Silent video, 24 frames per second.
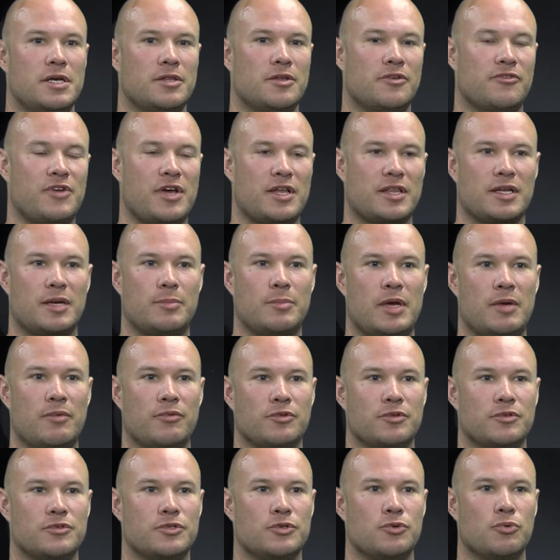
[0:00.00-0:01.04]
The fact that I'm
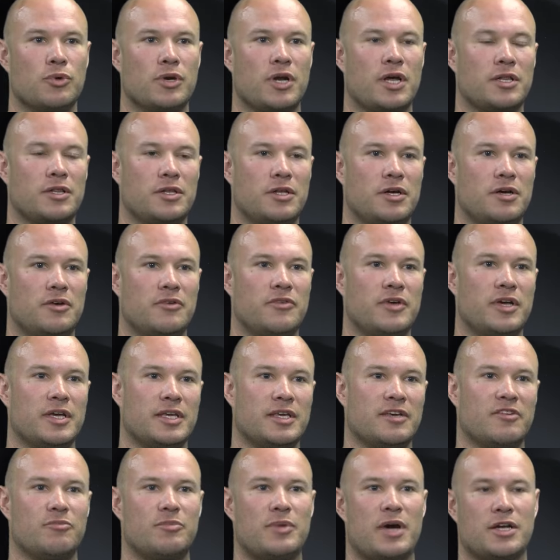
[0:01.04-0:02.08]
able to do what I love and
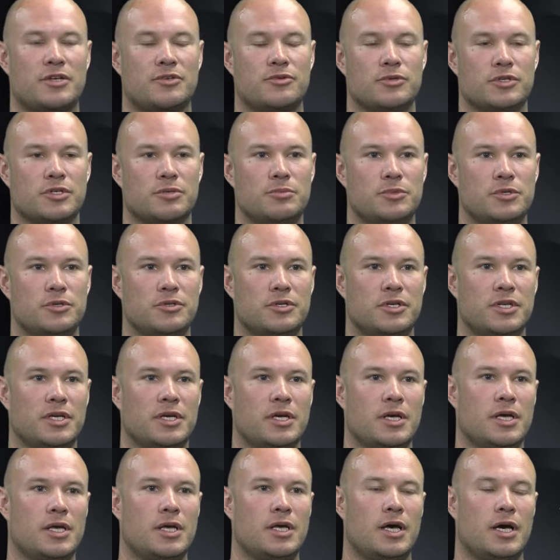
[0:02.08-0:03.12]
give back to a community
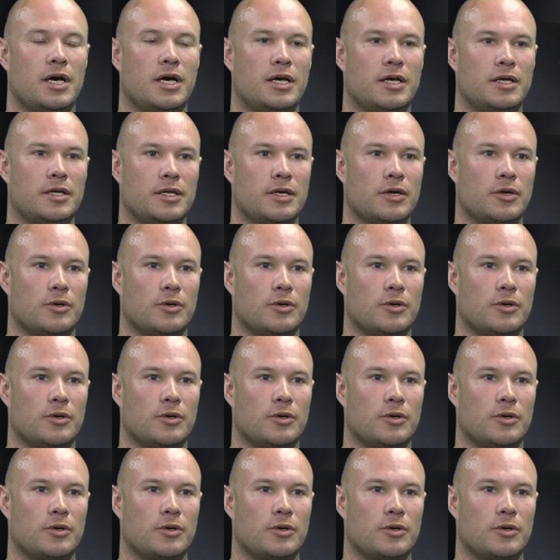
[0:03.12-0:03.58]
uh,